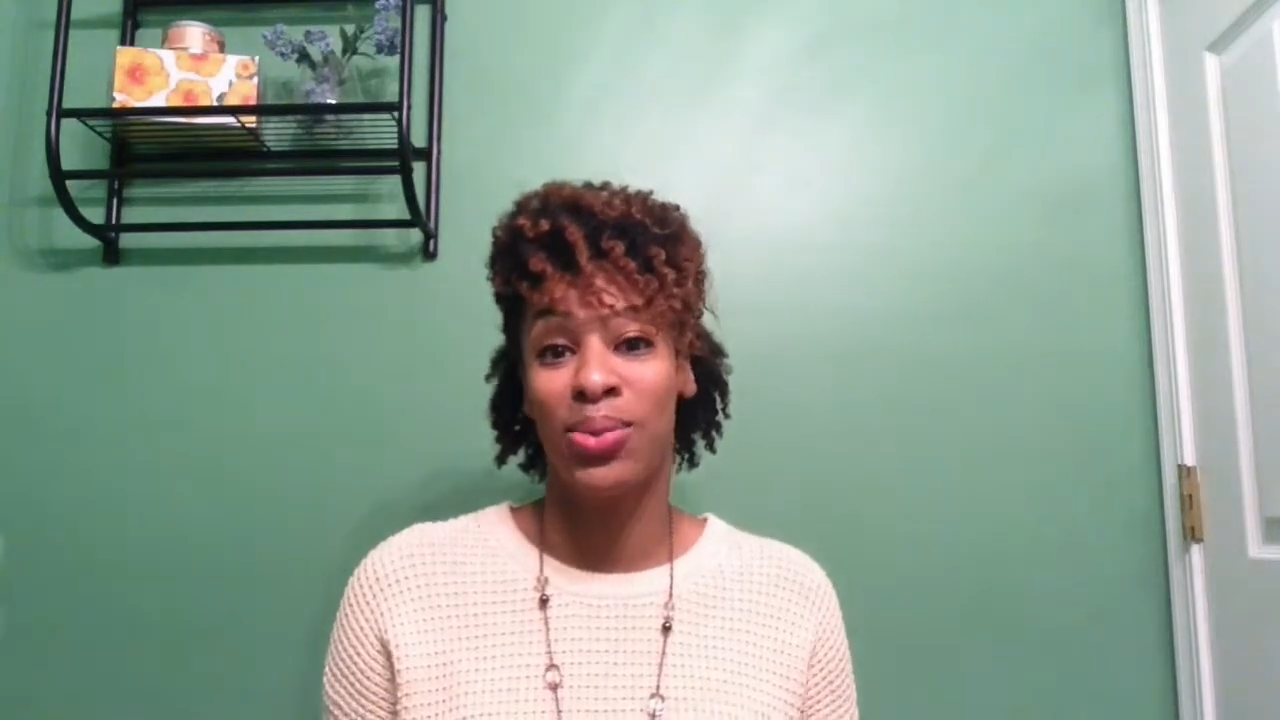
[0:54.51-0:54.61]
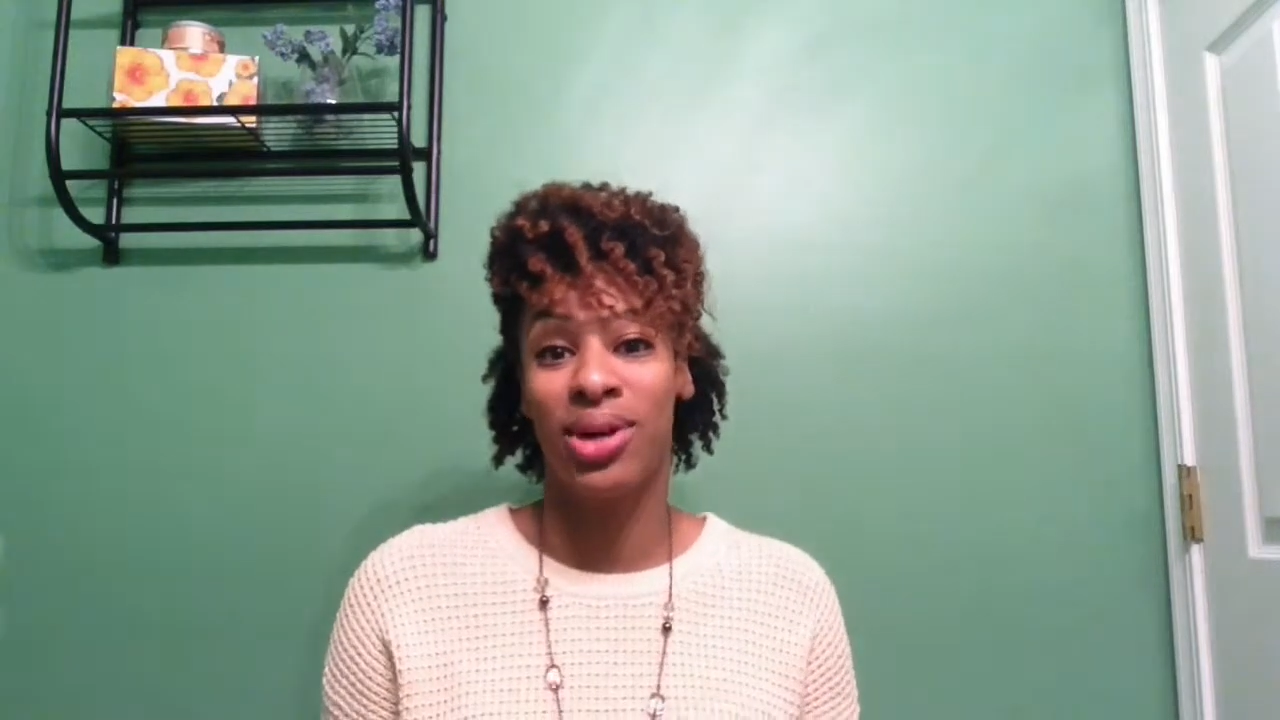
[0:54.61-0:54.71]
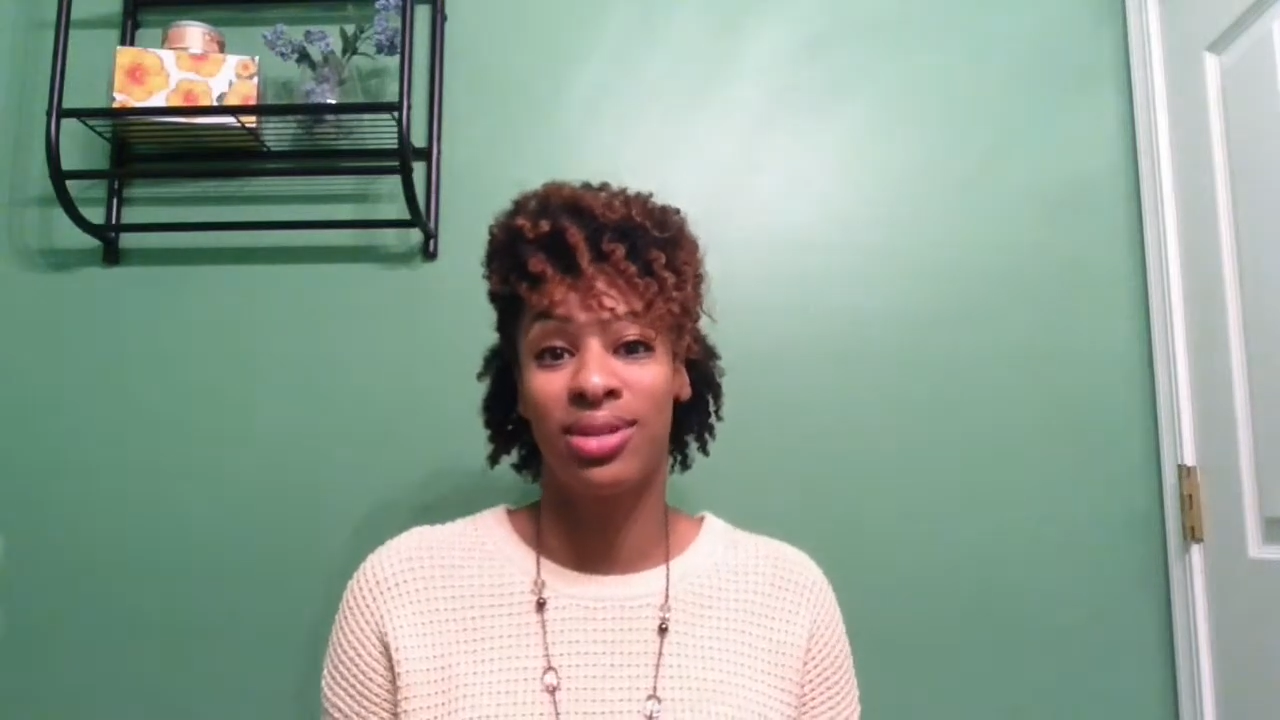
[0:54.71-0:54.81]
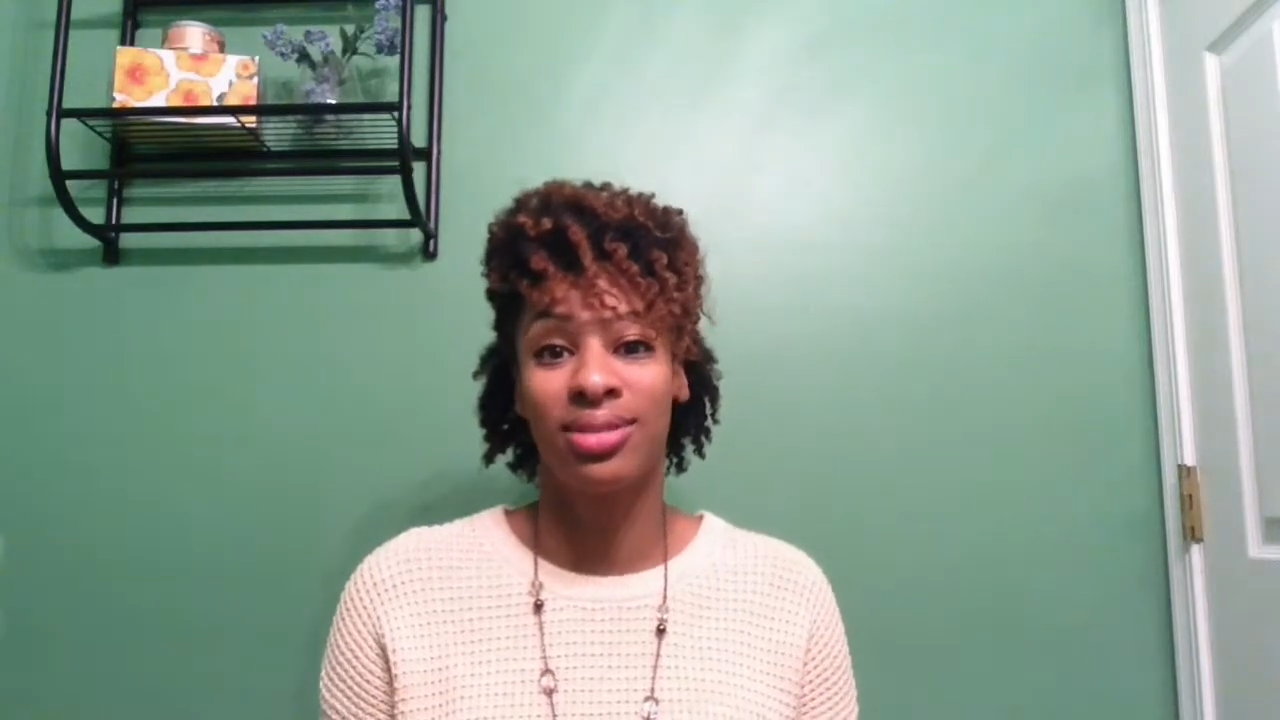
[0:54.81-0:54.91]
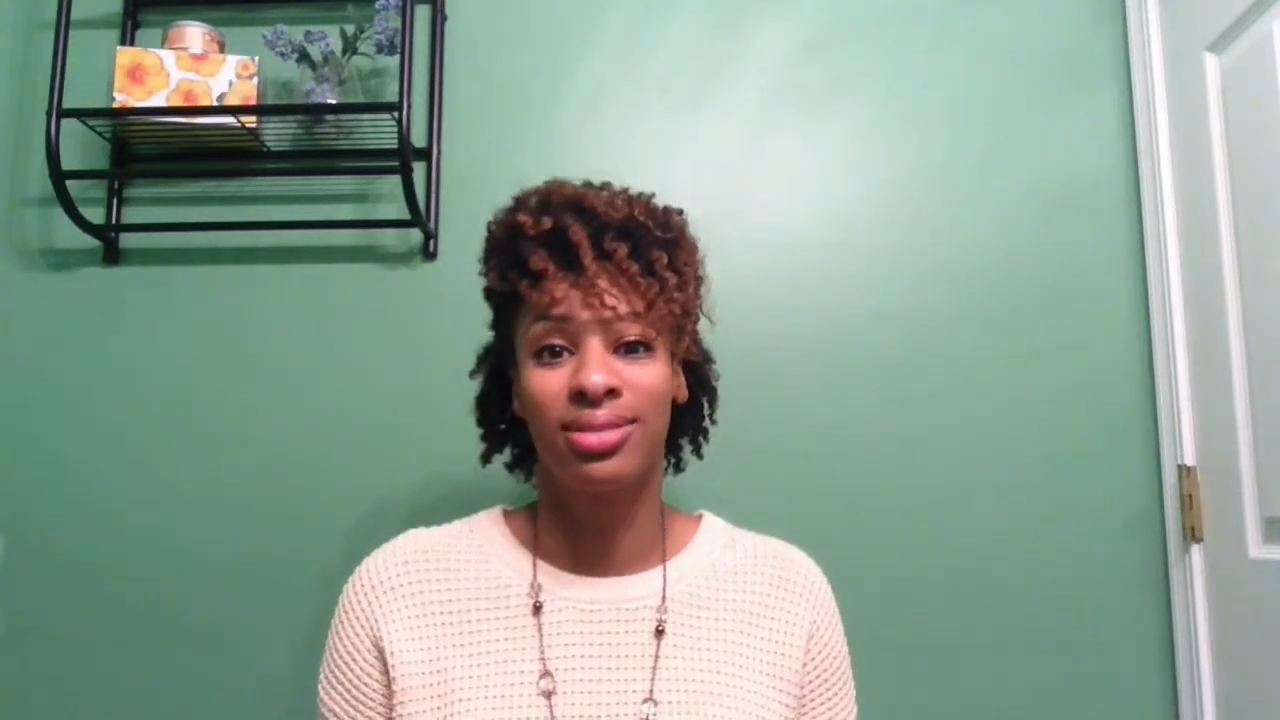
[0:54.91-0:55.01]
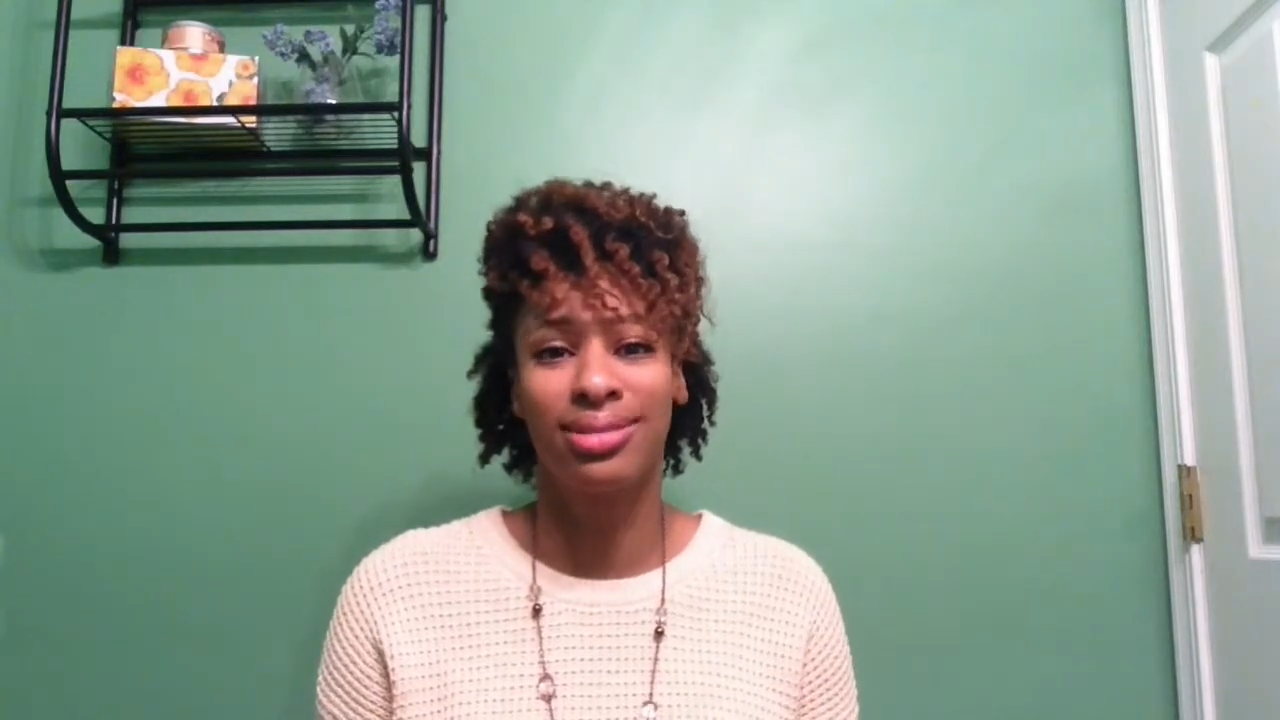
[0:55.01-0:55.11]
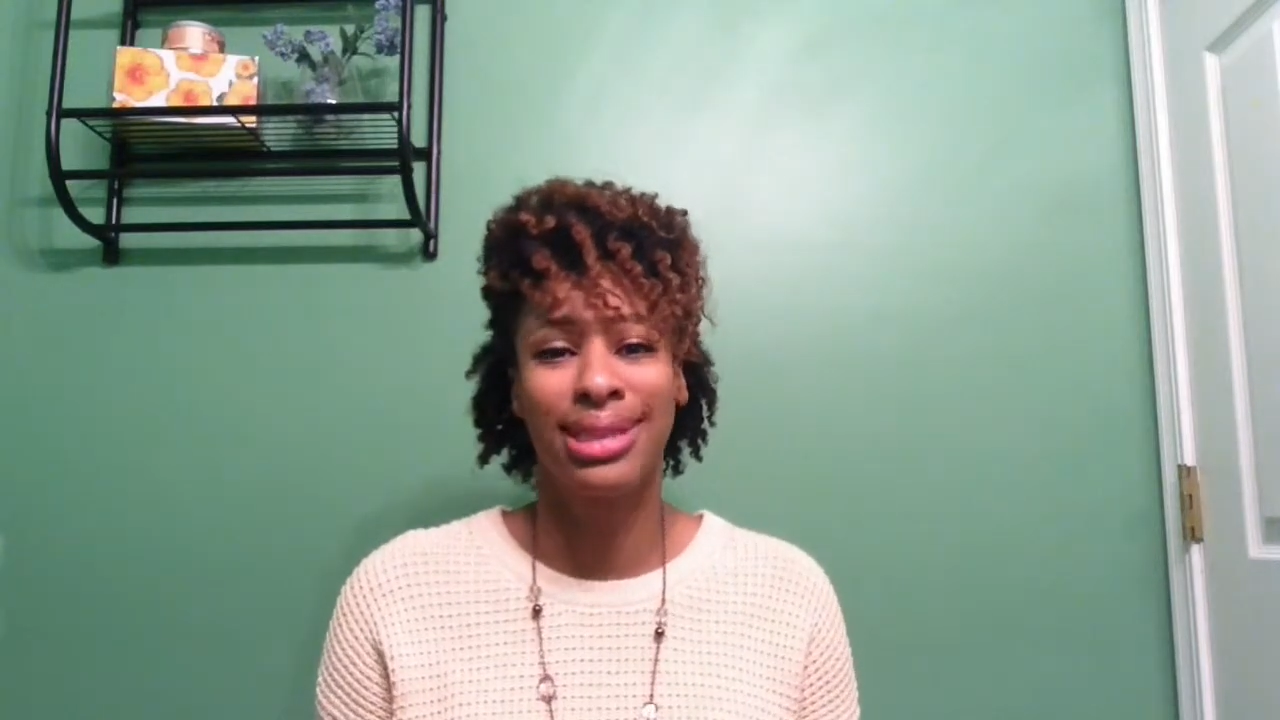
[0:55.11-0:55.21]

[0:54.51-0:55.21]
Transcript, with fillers: world?